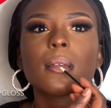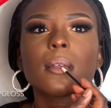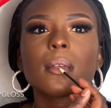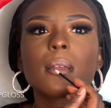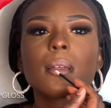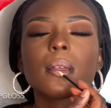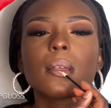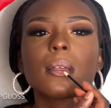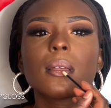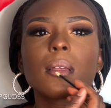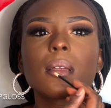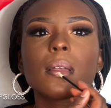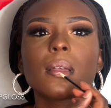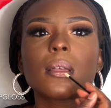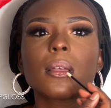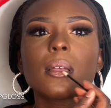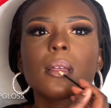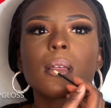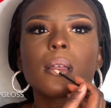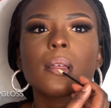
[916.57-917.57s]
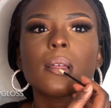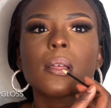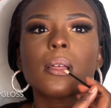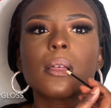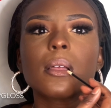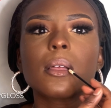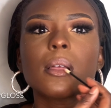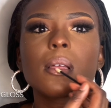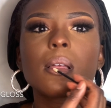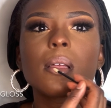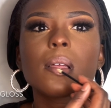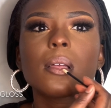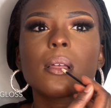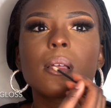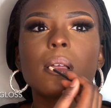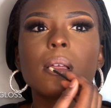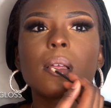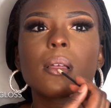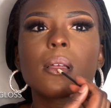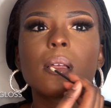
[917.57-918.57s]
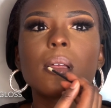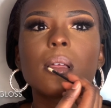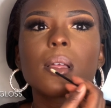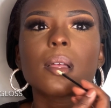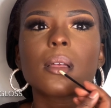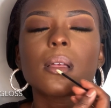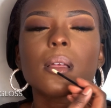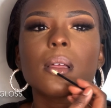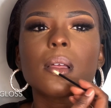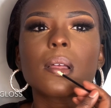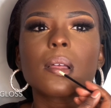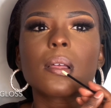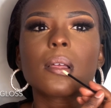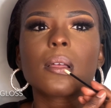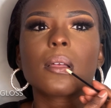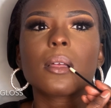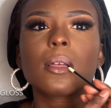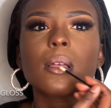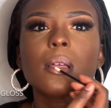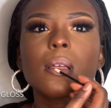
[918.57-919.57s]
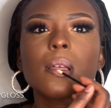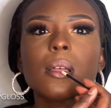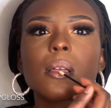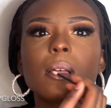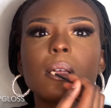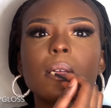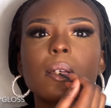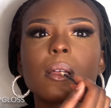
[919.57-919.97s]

Nothing is said.